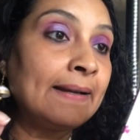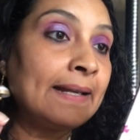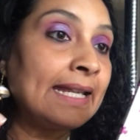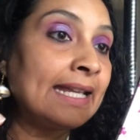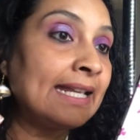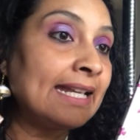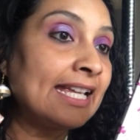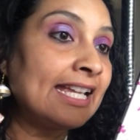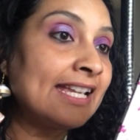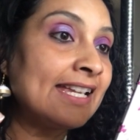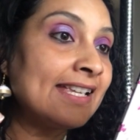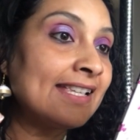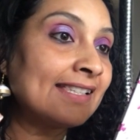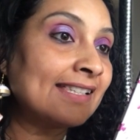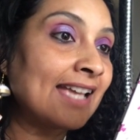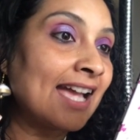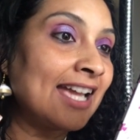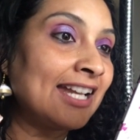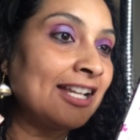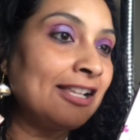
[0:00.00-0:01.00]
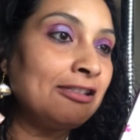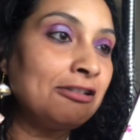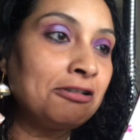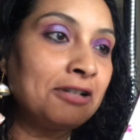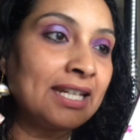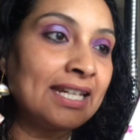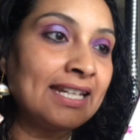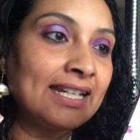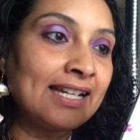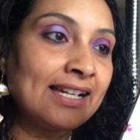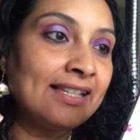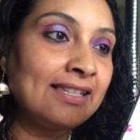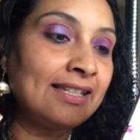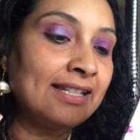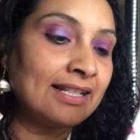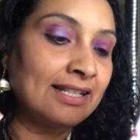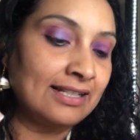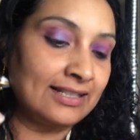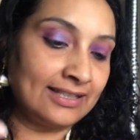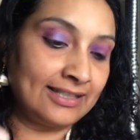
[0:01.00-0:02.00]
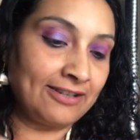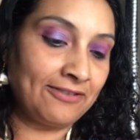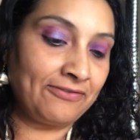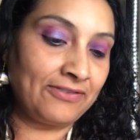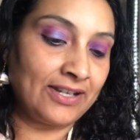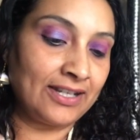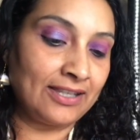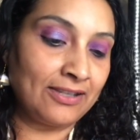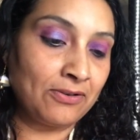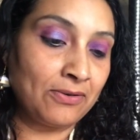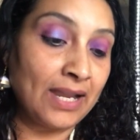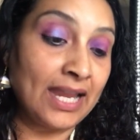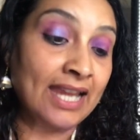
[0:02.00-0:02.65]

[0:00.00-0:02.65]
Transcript: It is kind of looking a little different though.